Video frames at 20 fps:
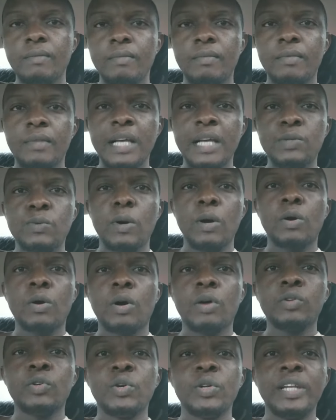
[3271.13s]
There's one
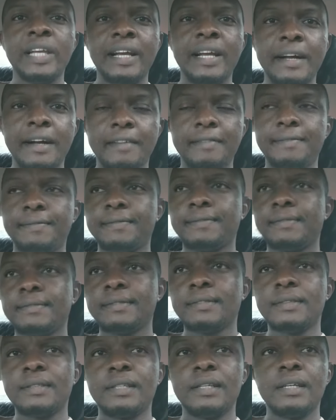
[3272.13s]
called Unicaf.
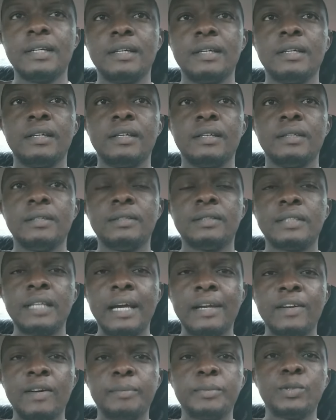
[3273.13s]
You
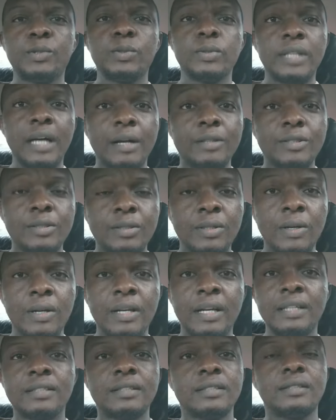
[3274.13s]
sign up
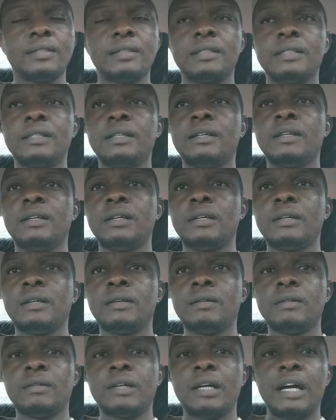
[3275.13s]
$2,000.
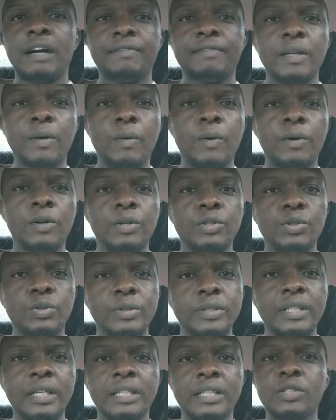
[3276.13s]
After 1 or 2
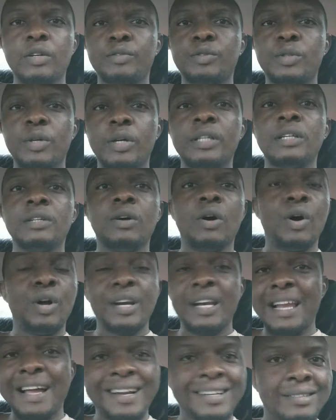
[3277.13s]
years of studying
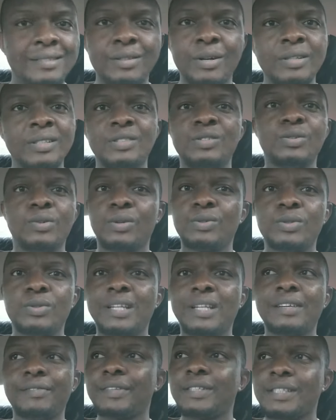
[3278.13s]
online, you don't need to go to
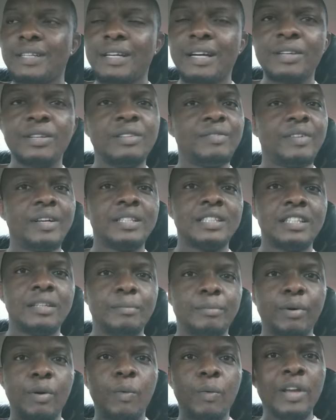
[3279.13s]
any physical university.
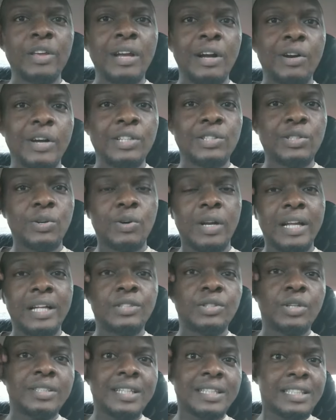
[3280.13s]
But when you're going to
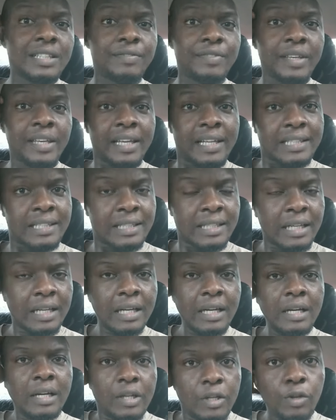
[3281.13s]
collect your certificate,
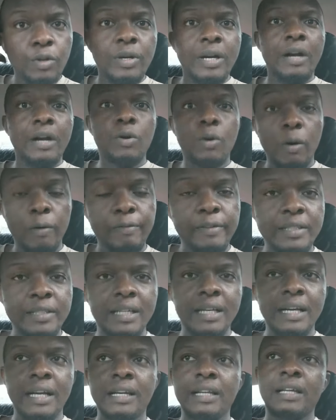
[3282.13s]
you can go
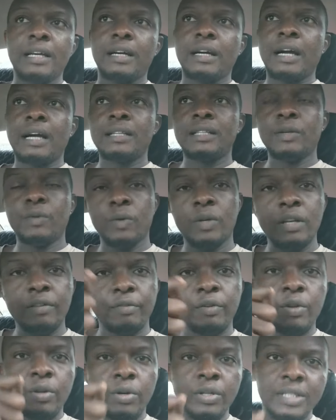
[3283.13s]
physically and they will give
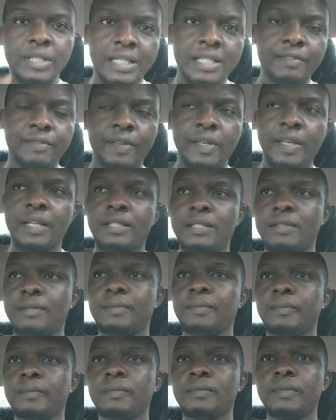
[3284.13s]
you your certificate.
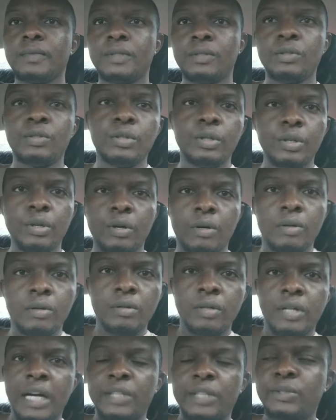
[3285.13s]
You do your
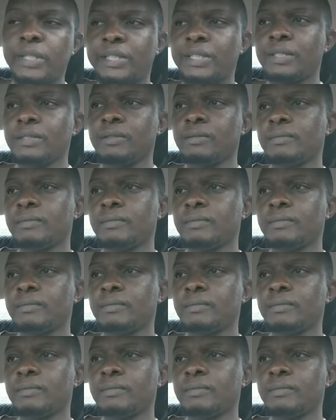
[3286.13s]
graduation.